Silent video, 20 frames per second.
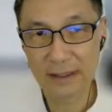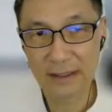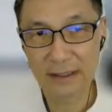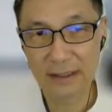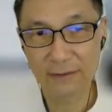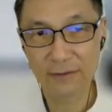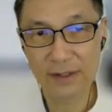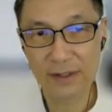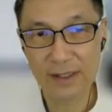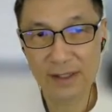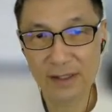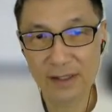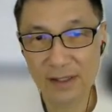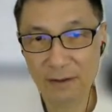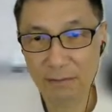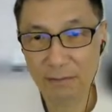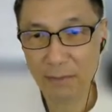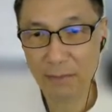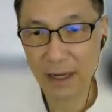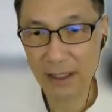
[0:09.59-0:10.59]
differences
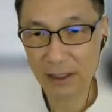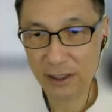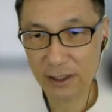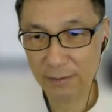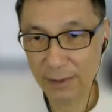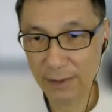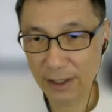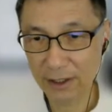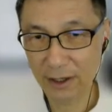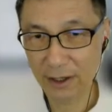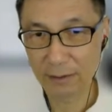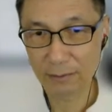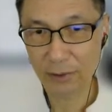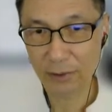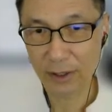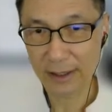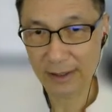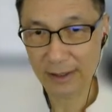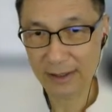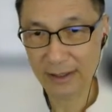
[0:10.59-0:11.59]
in management on
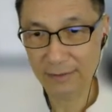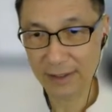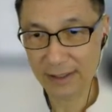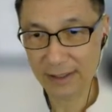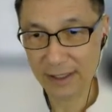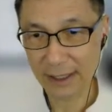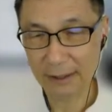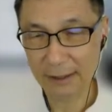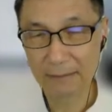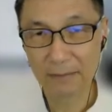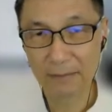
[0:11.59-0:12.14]
productivity.